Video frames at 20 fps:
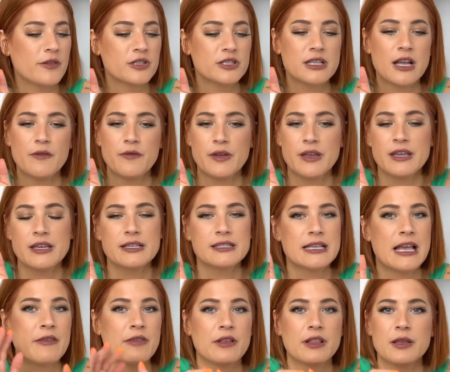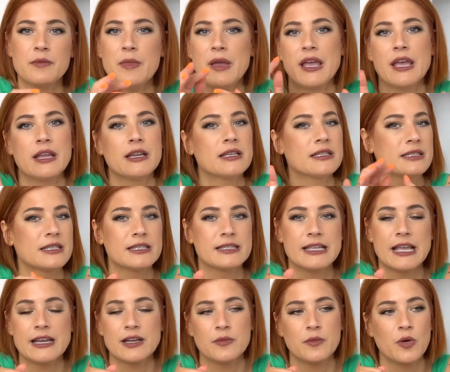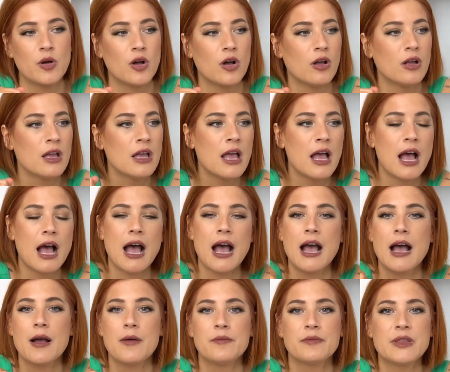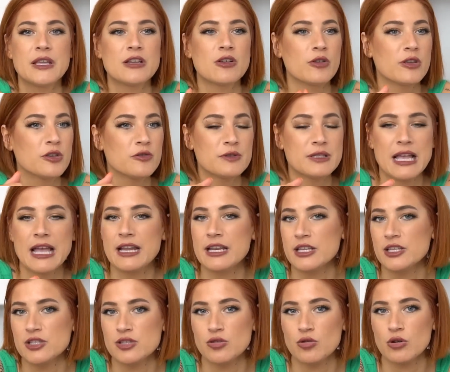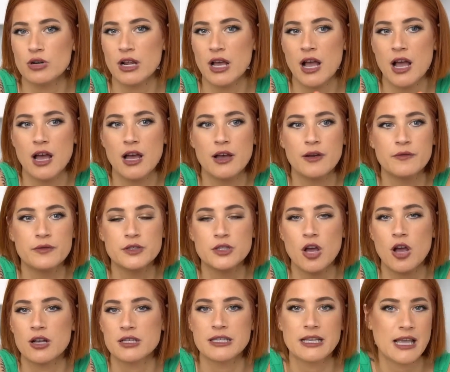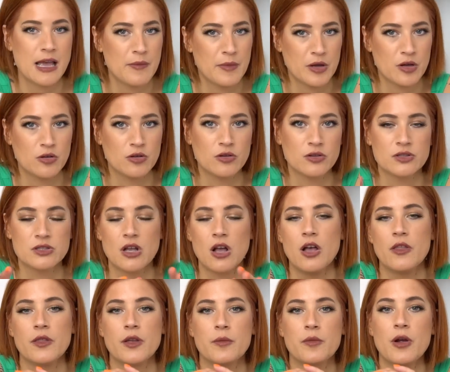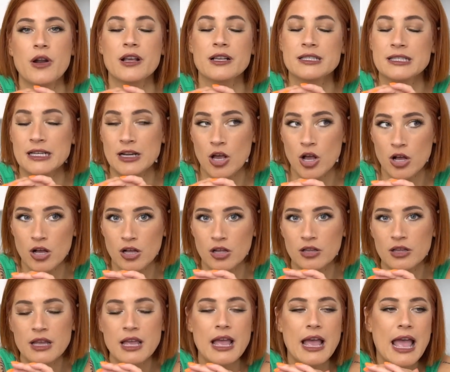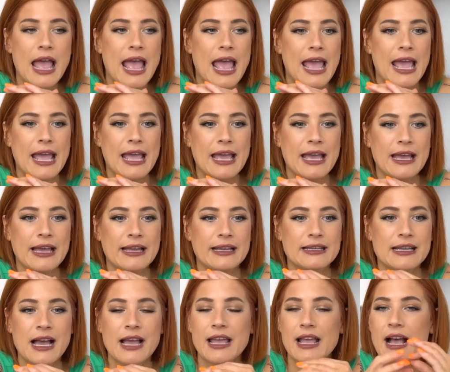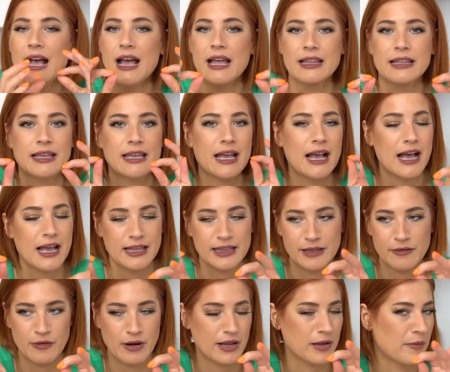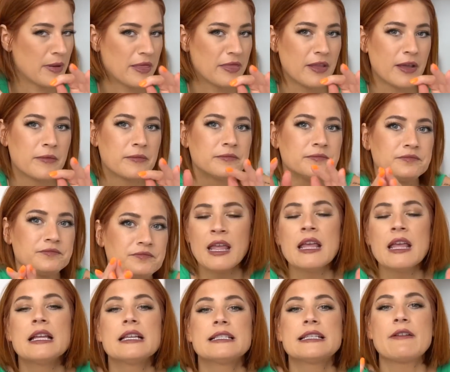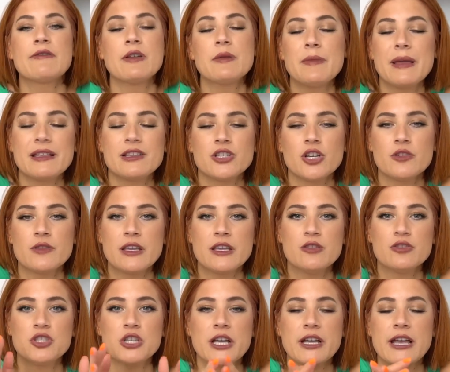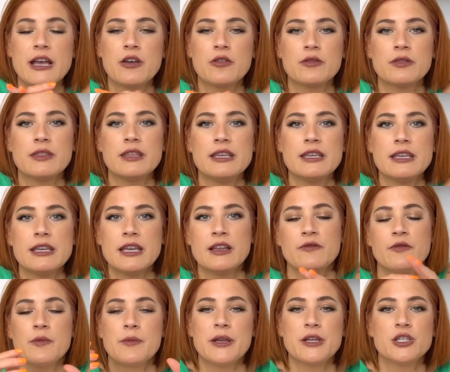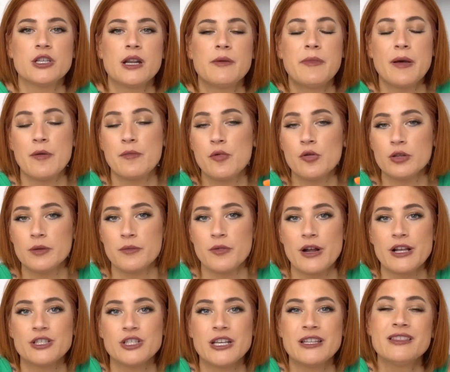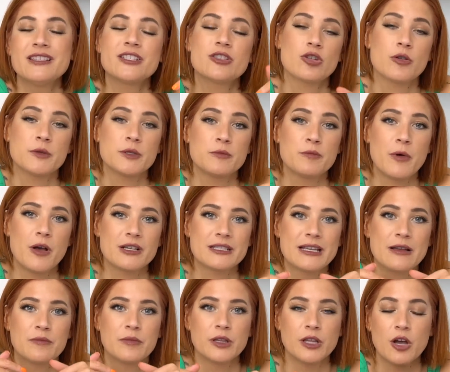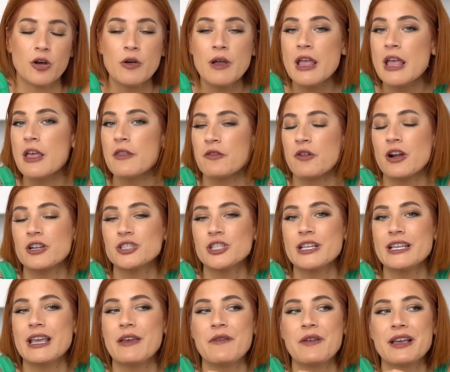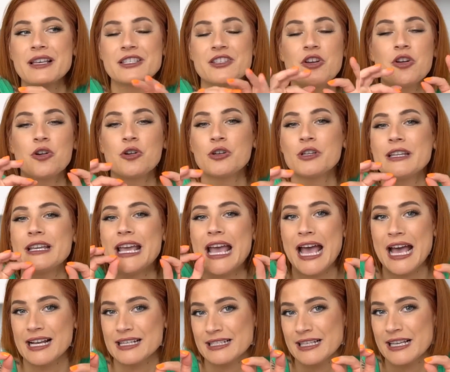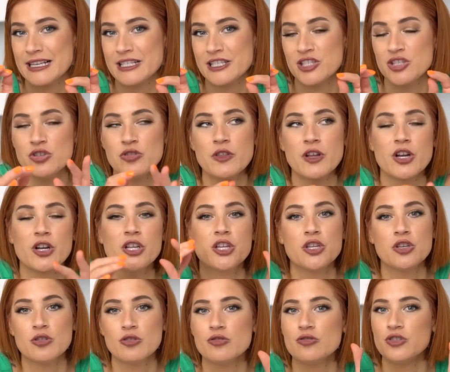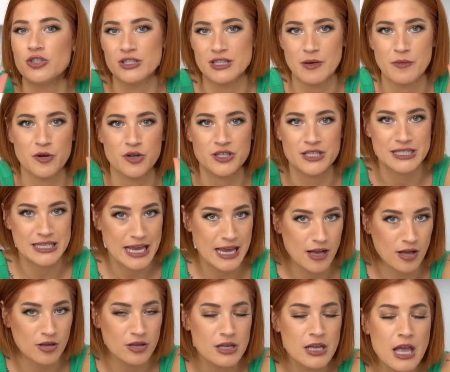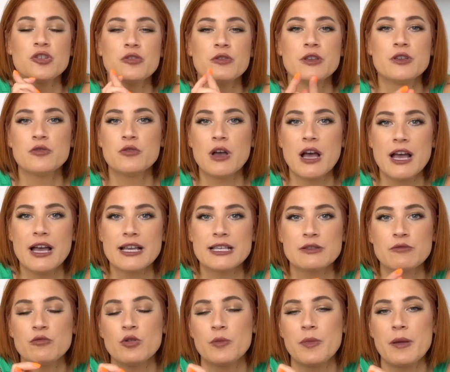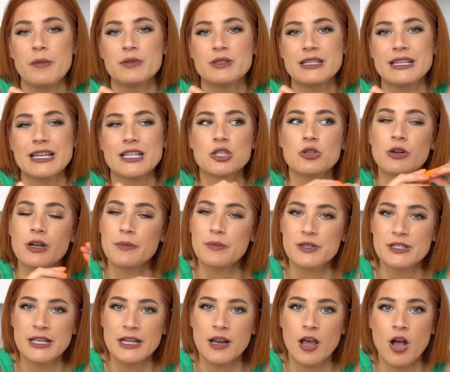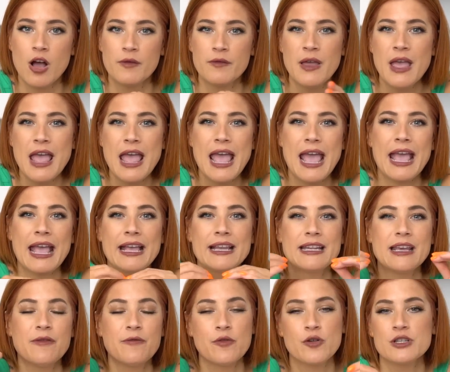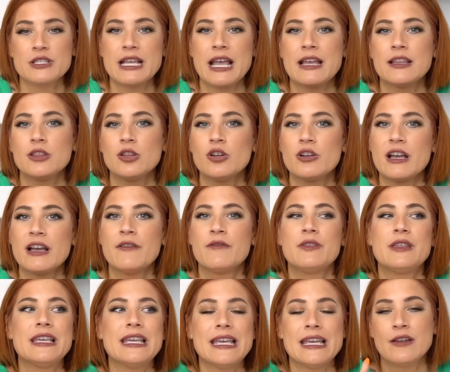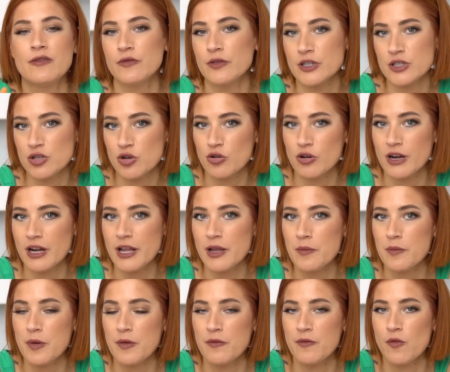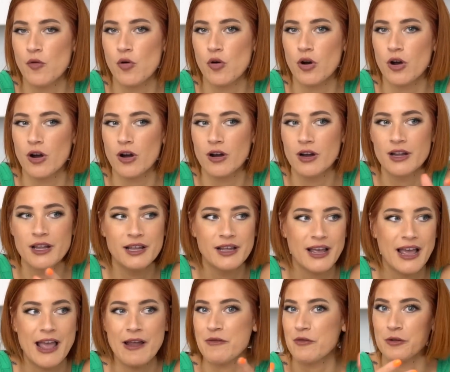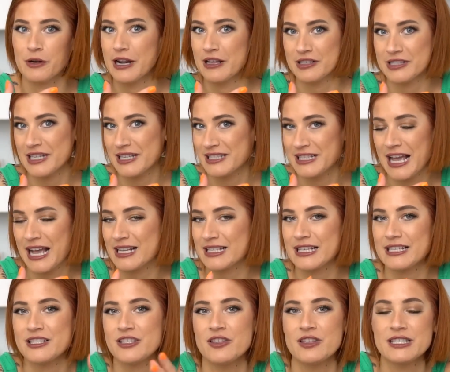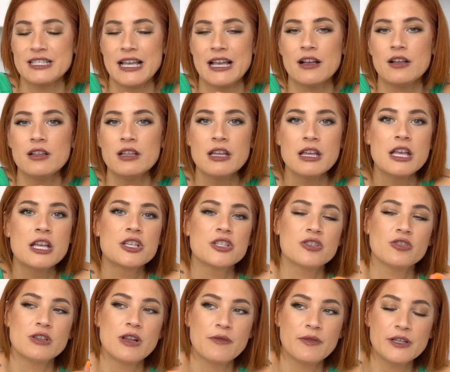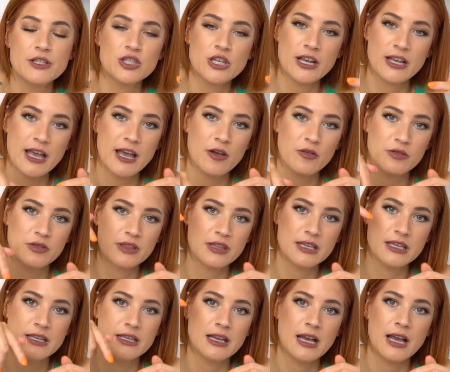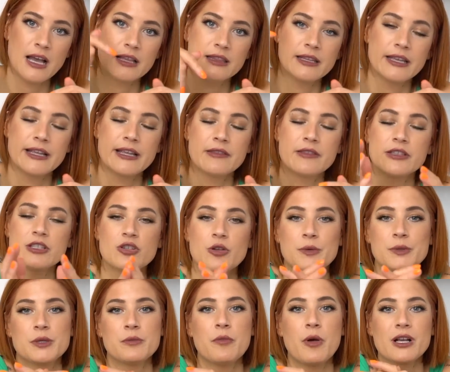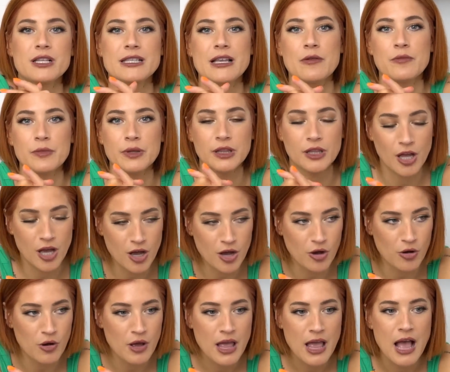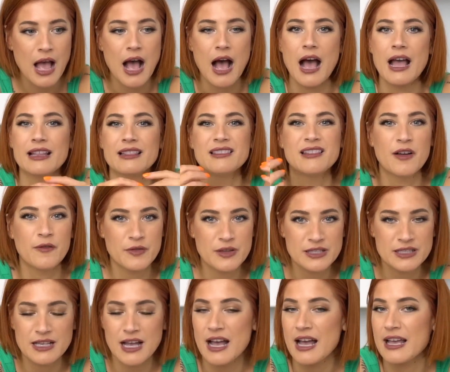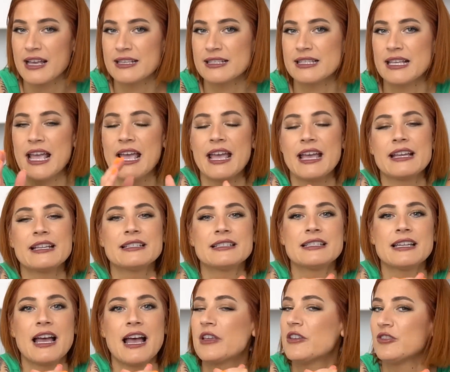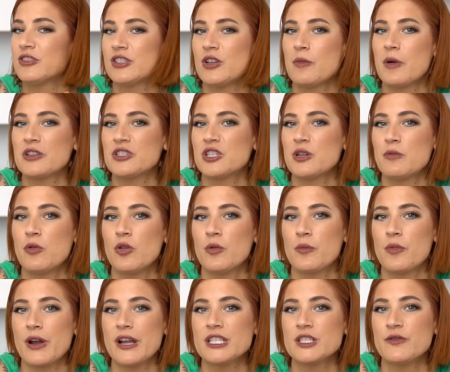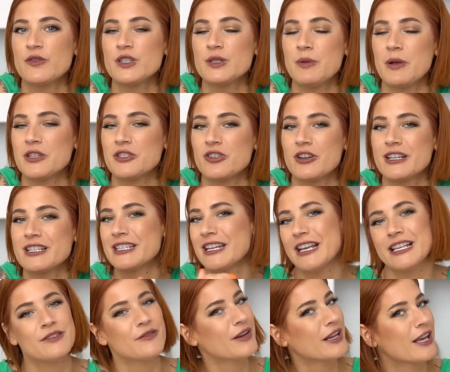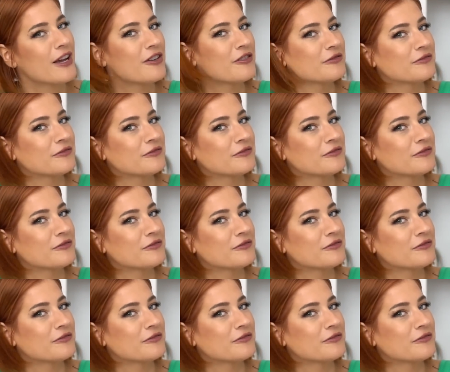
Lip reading: their stuff is ethically made, sustainable. They don't use any sort of toxic chemicals on their products at all. And I highly recommend them. Definitely make sure that you check out the information about Boll & Branch in the description box down below. They're actually giving us early access to their huge summer sale. So you guys will be able to get 20% off and a first-hand look of the inventory before everyone else gets access to the sale. So definitely check out the link in the description box down below. I love these guys, and thank you so much to Boll & Branch for sponsoring today's video.